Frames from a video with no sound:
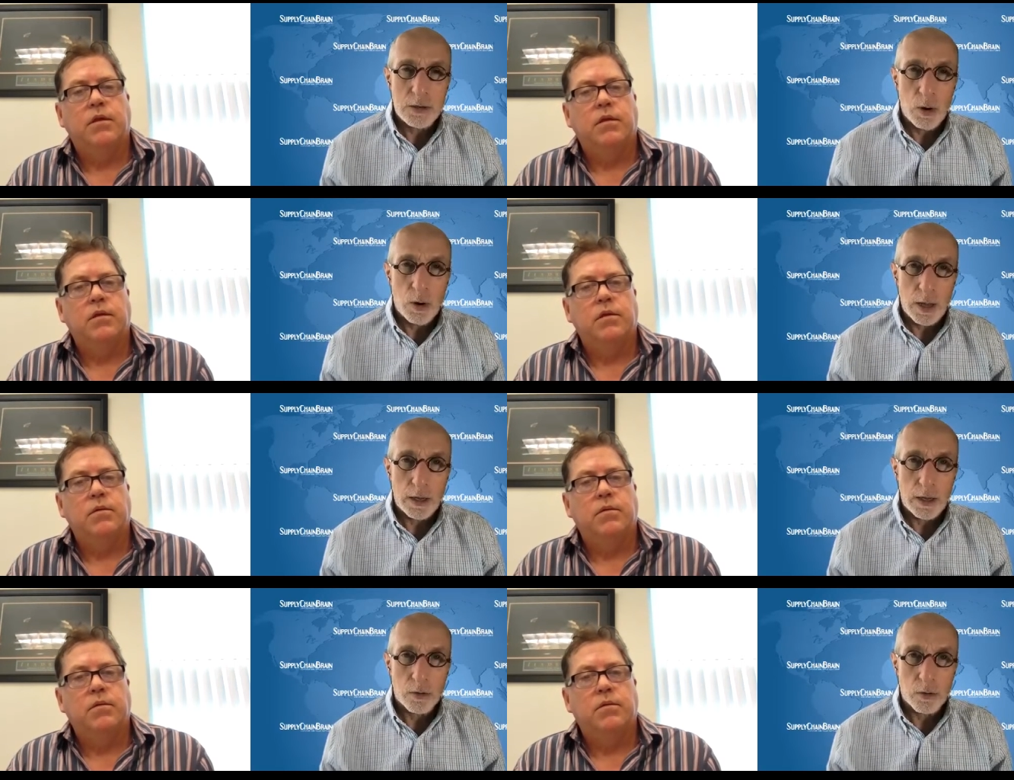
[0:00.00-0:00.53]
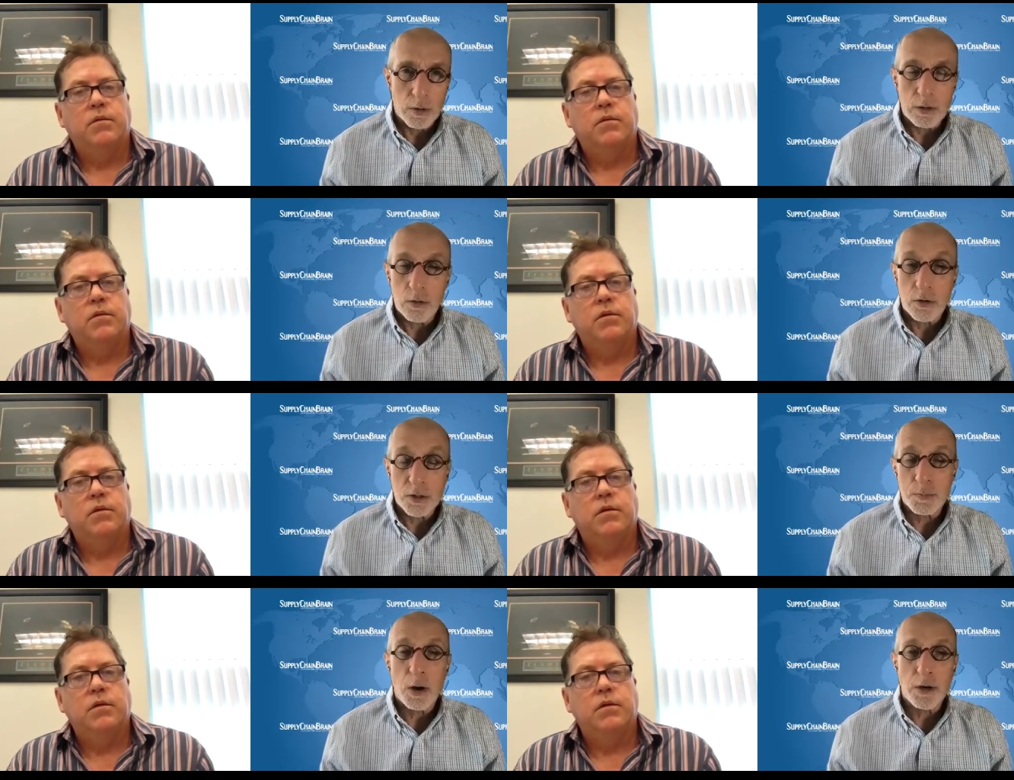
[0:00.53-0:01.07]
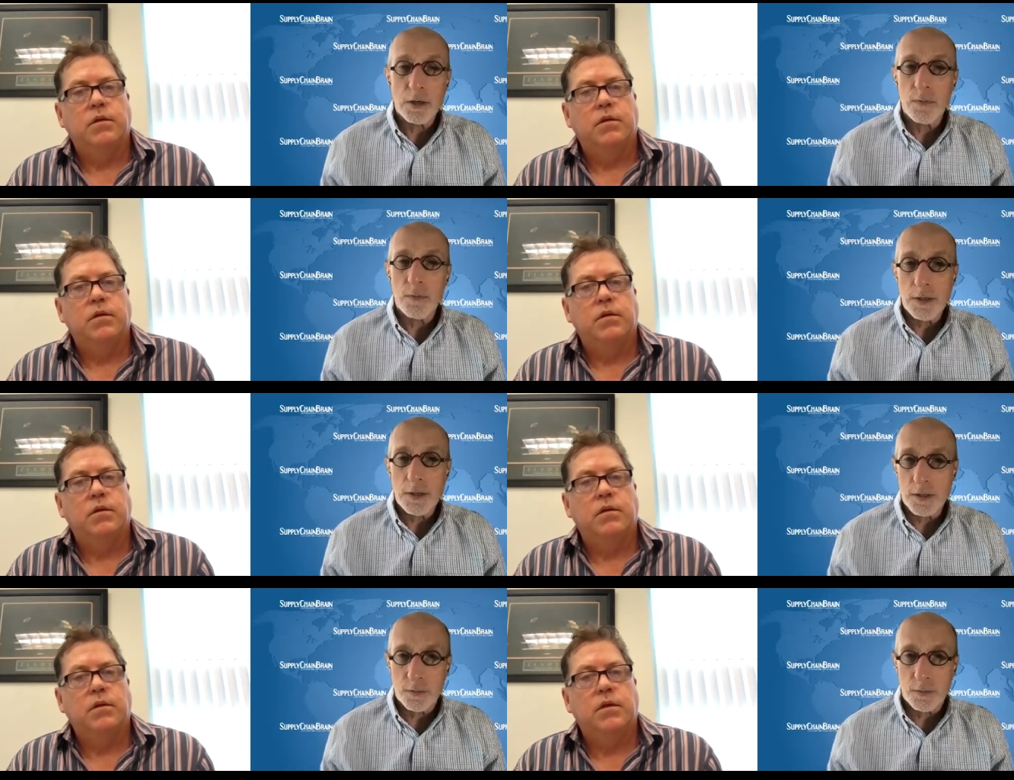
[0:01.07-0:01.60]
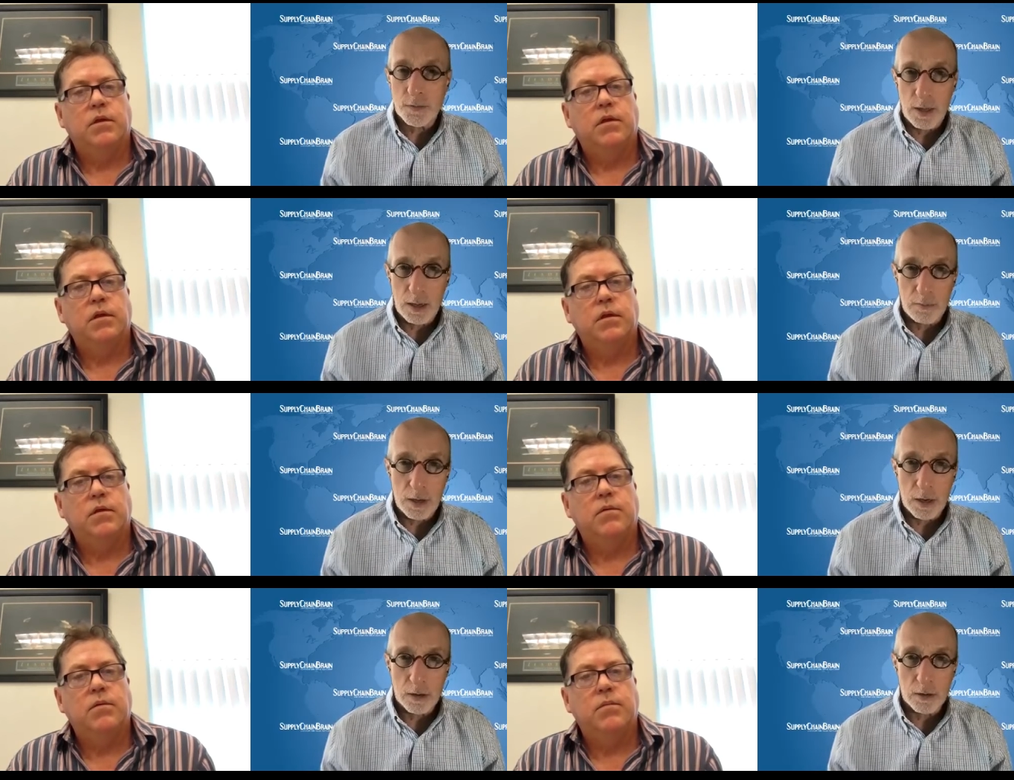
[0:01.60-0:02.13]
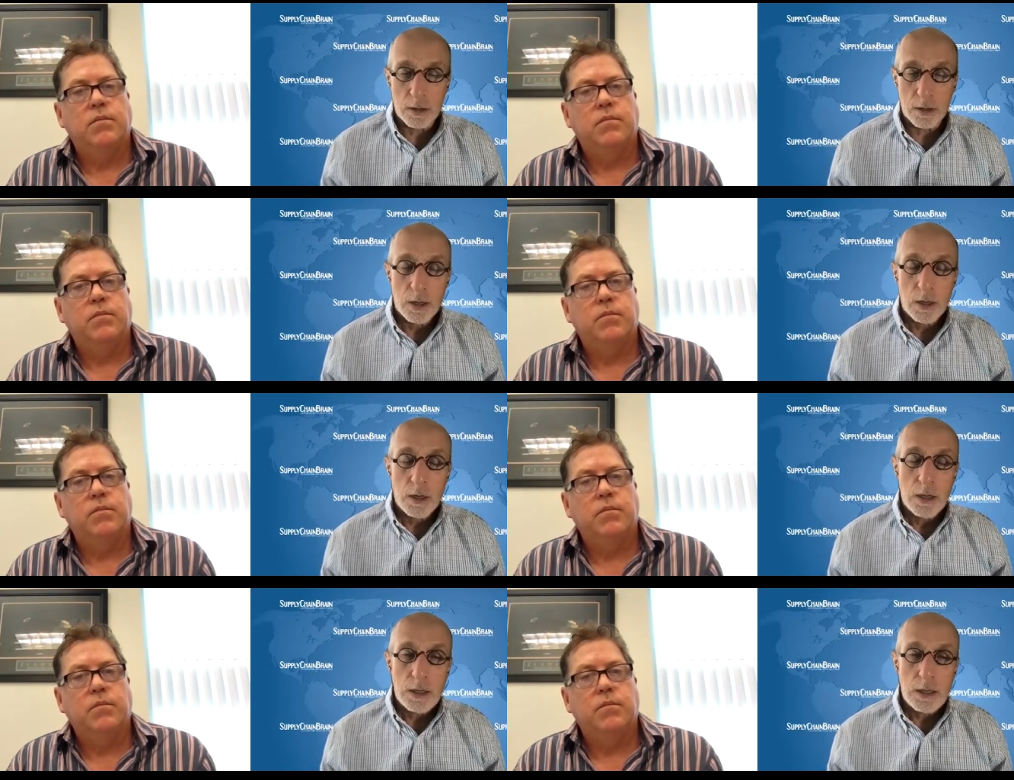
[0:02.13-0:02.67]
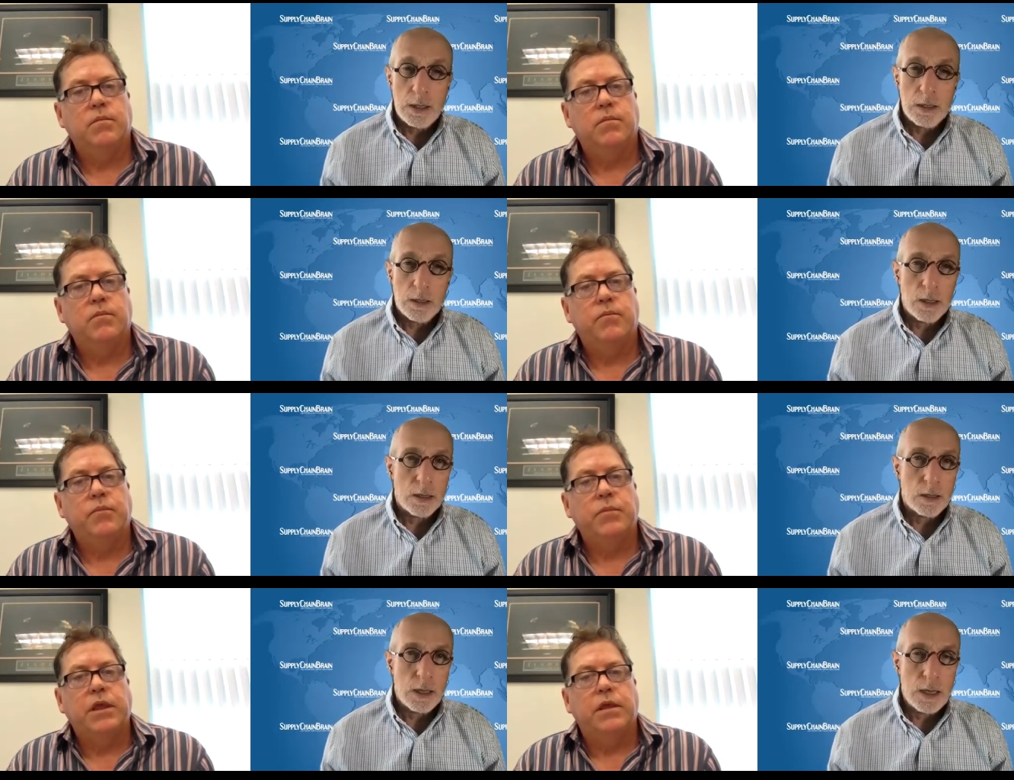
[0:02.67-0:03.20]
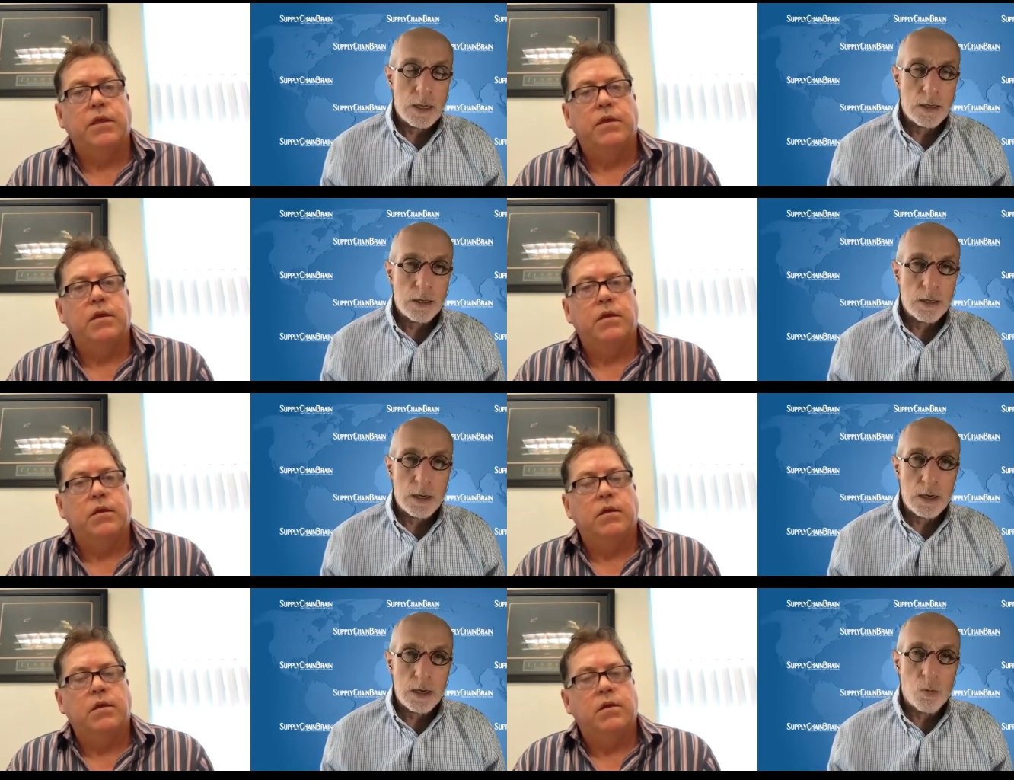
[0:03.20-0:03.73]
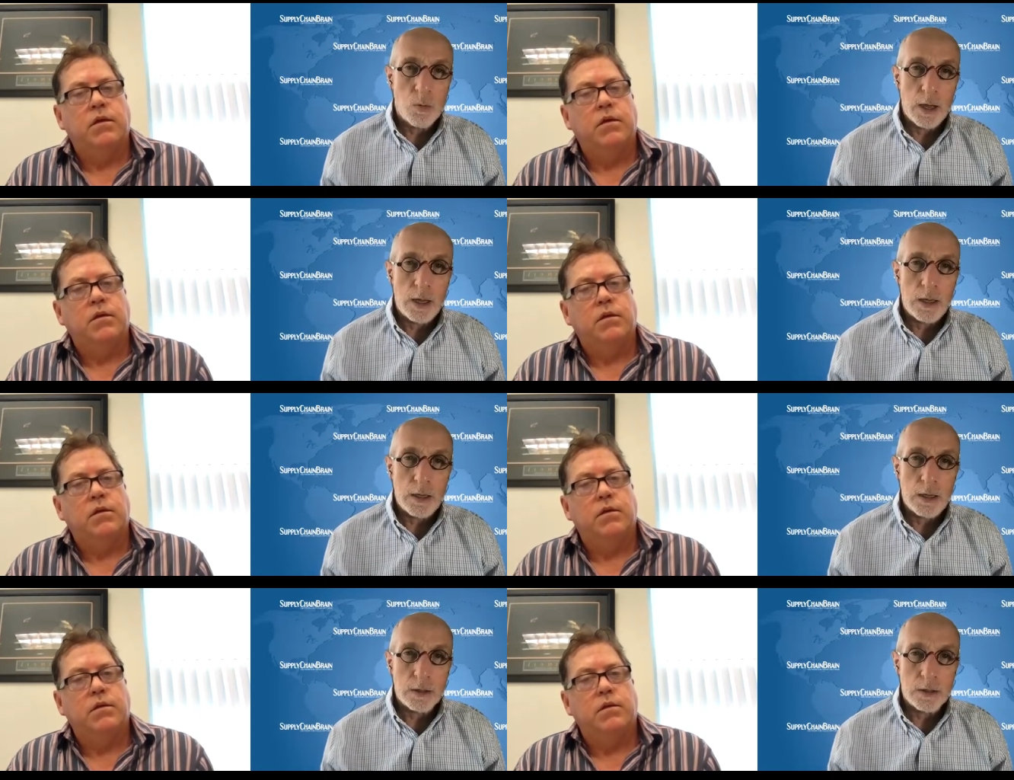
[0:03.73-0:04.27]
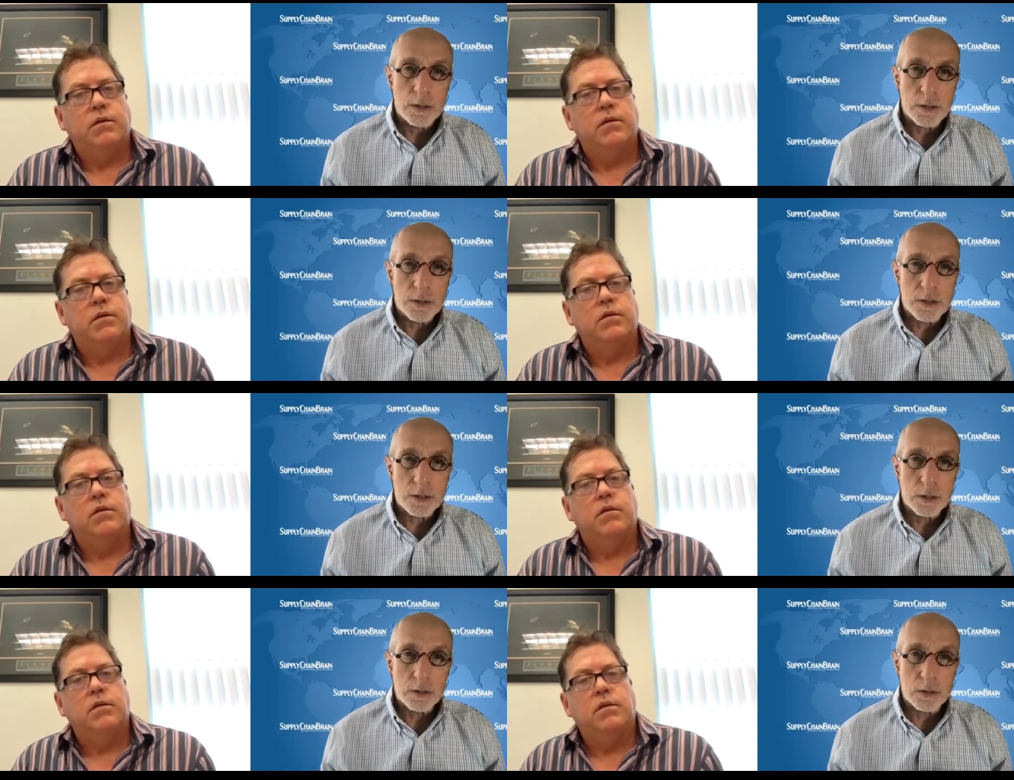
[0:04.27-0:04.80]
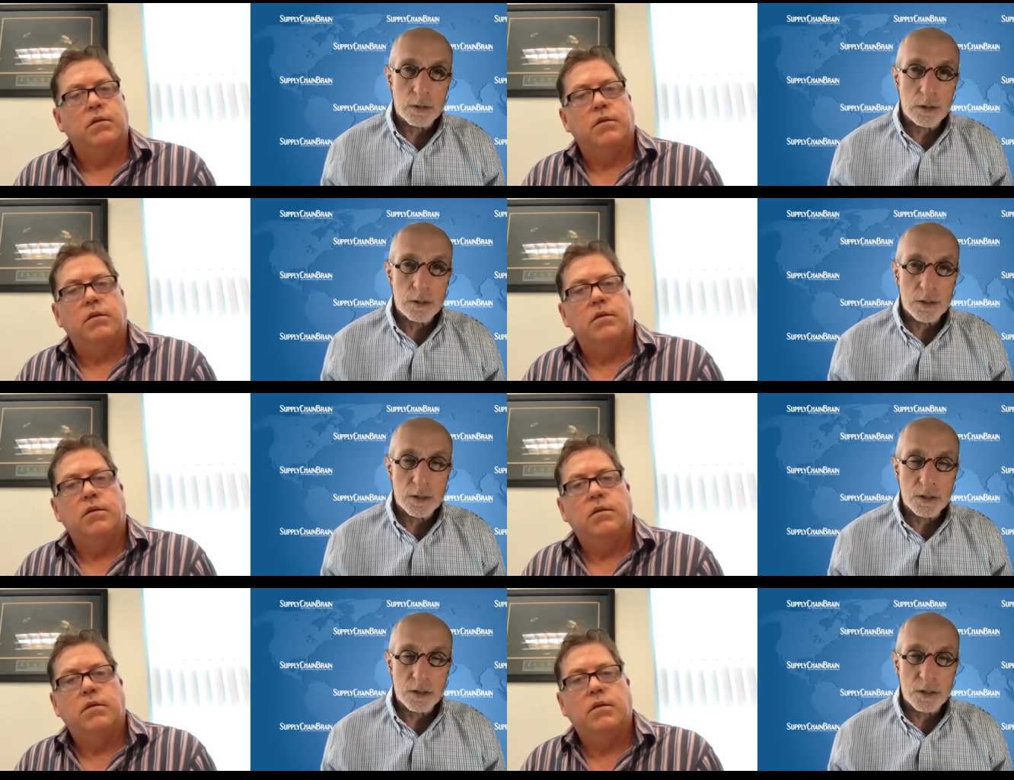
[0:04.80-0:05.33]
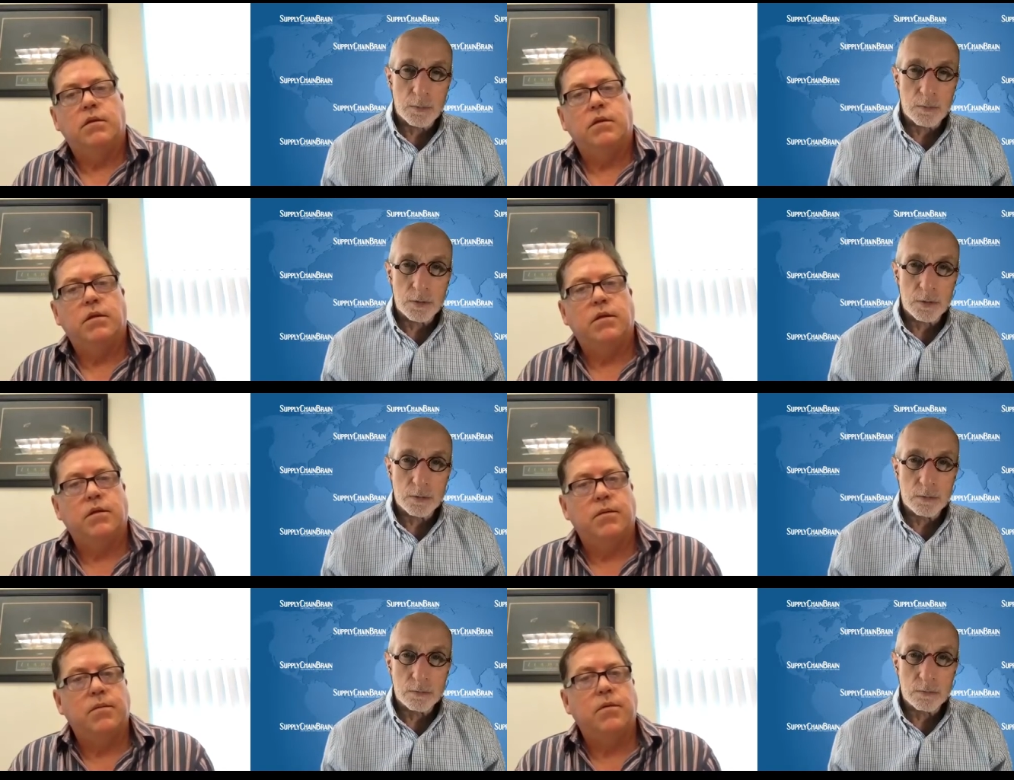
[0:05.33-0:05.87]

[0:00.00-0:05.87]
Speaker 1: way, or or smart devices for that matter, aid in any way in this uh, in this attempt to